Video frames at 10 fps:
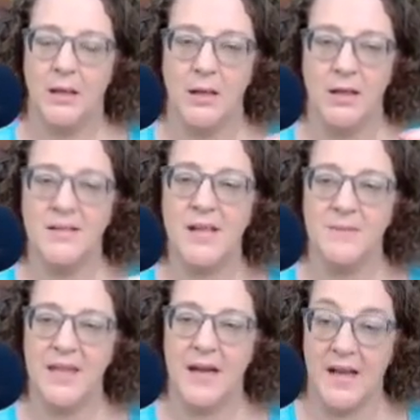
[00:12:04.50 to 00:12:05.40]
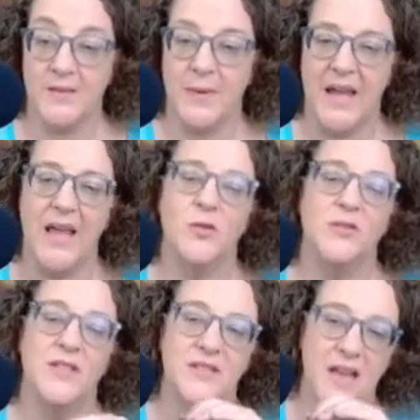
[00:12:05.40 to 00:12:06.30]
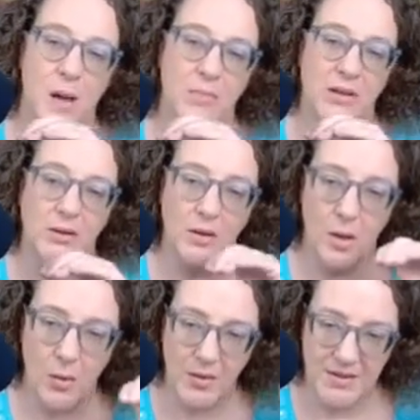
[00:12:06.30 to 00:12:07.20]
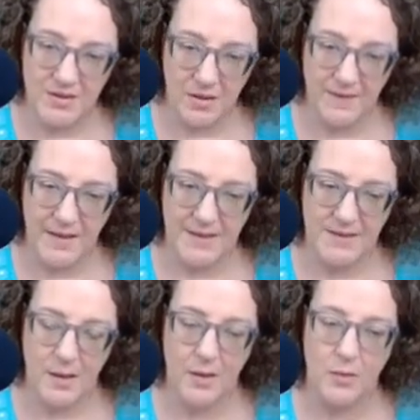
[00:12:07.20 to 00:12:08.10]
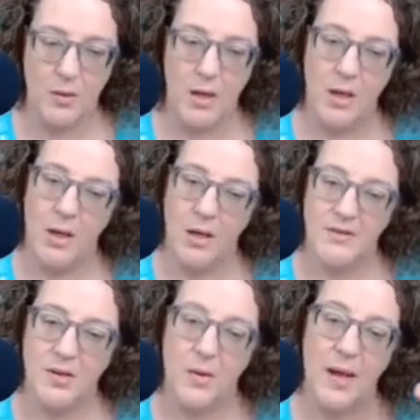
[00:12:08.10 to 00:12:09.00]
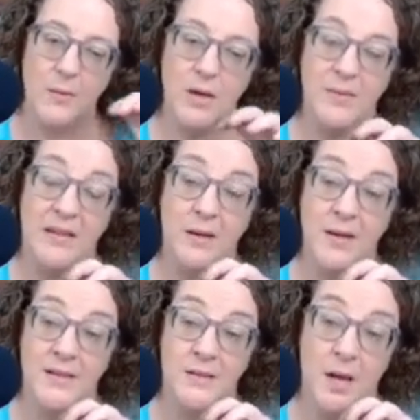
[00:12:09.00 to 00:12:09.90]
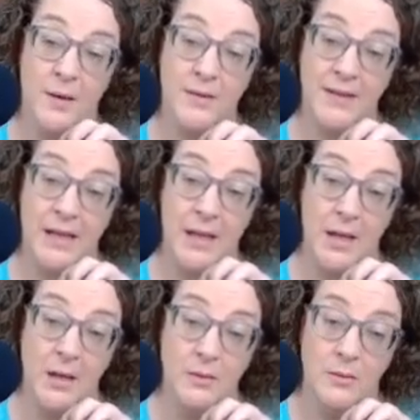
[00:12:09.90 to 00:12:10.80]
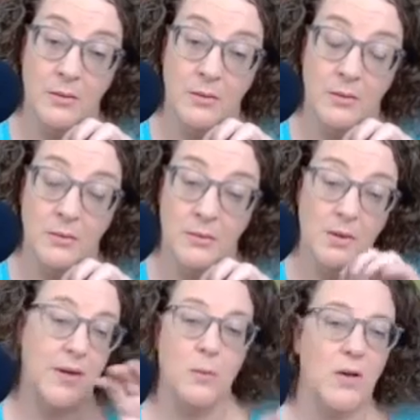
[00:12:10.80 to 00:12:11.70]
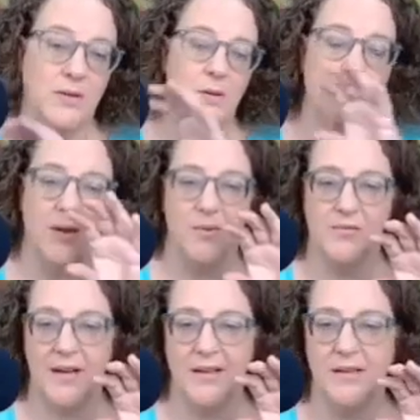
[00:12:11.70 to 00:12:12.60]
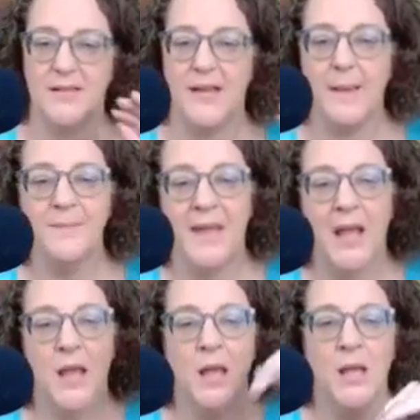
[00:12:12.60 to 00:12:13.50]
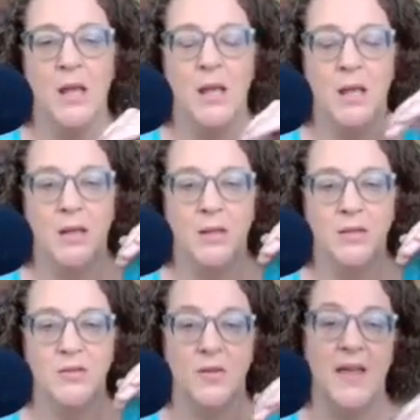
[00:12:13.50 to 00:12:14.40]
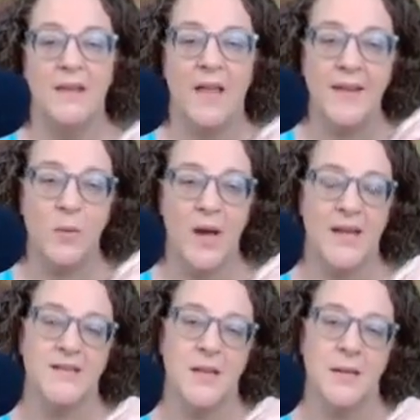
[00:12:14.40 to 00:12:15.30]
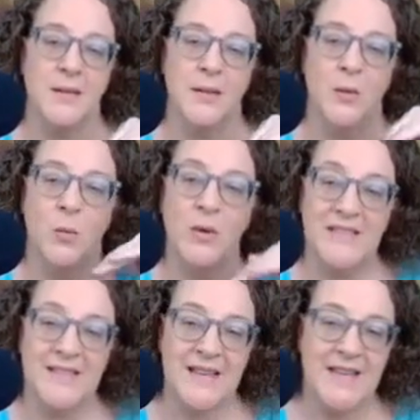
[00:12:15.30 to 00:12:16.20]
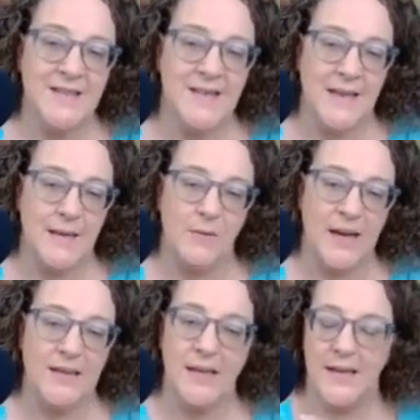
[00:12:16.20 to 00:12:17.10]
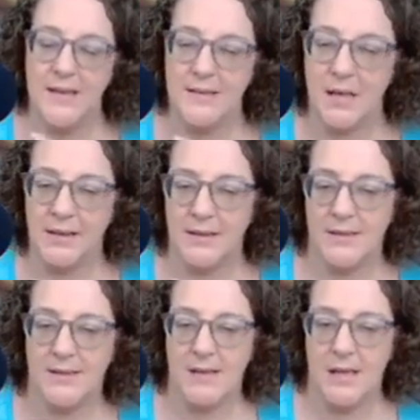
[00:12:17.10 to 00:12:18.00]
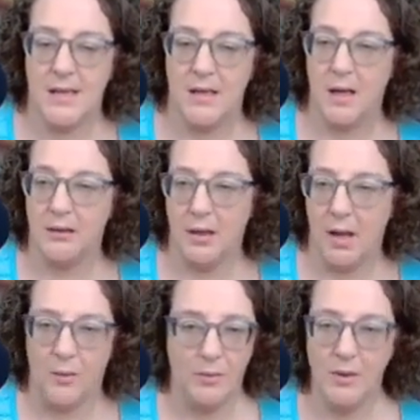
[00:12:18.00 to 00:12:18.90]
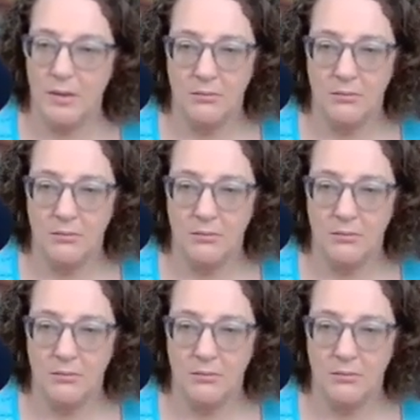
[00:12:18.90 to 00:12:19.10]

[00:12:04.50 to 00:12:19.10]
except that it has to be handled down below the surface. So I want to be curious not only, okay, well, hold on before I get into that. So then likewise, what does he see, right? He's not going to see alone